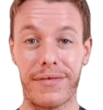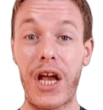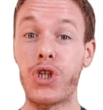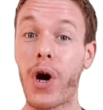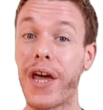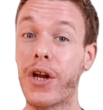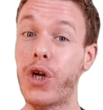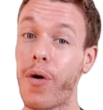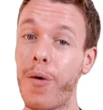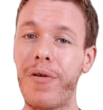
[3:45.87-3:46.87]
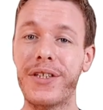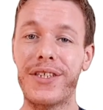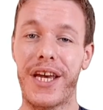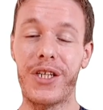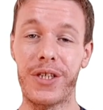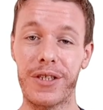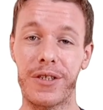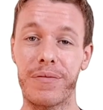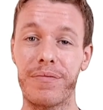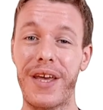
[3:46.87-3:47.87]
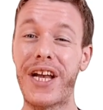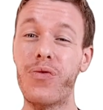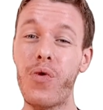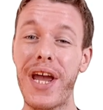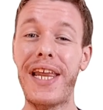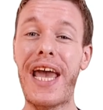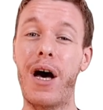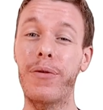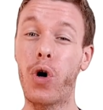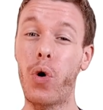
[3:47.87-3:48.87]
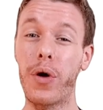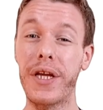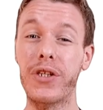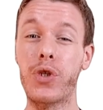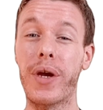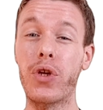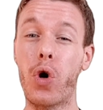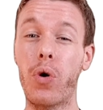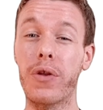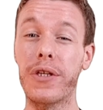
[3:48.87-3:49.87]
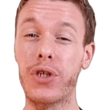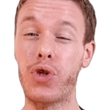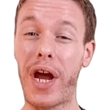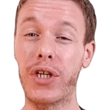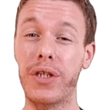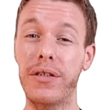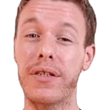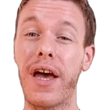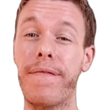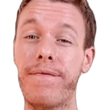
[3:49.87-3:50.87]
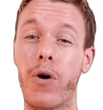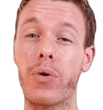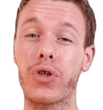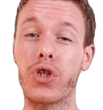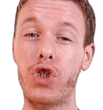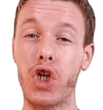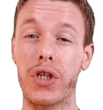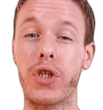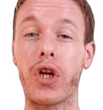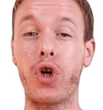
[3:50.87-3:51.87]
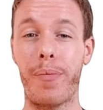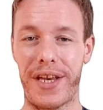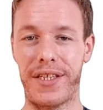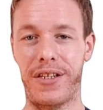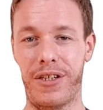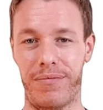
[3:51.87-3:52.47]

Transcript: Try it on your own presentations. It can really help your audience to ignore all the distractions and focus just on your message.